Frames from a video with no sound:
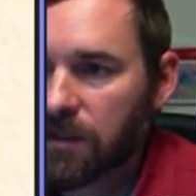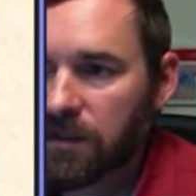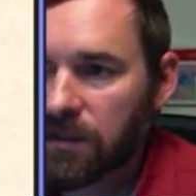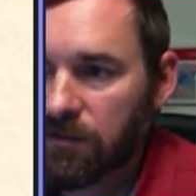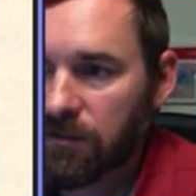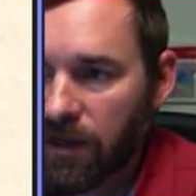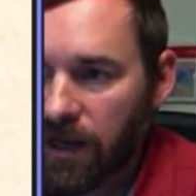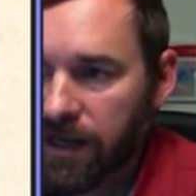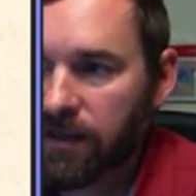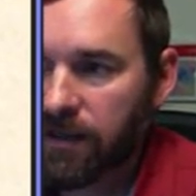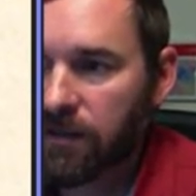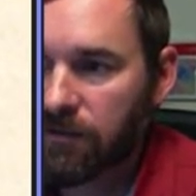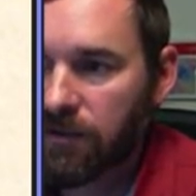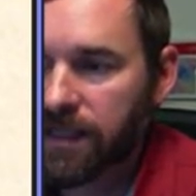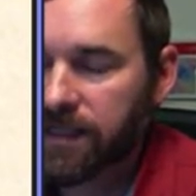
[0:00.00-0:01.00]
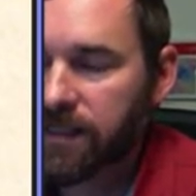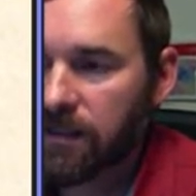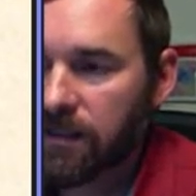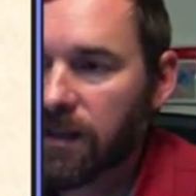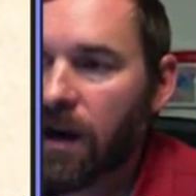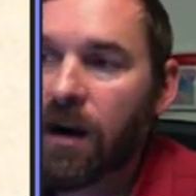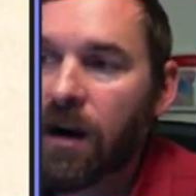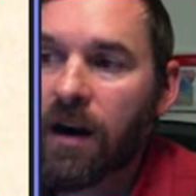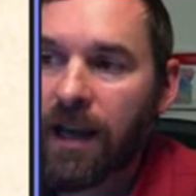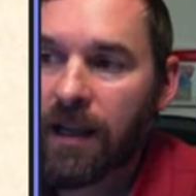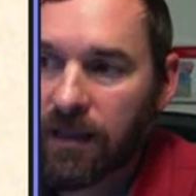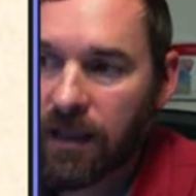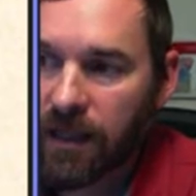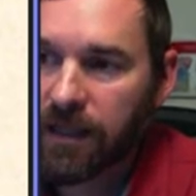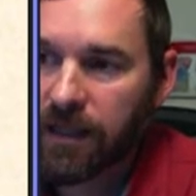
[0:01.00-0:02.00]
Uh, the cri criteria are
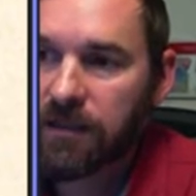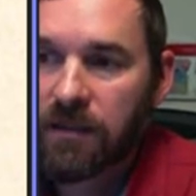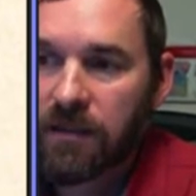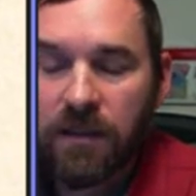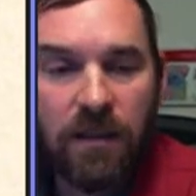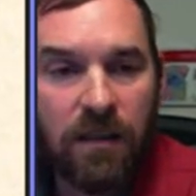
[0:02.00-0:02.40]
outlined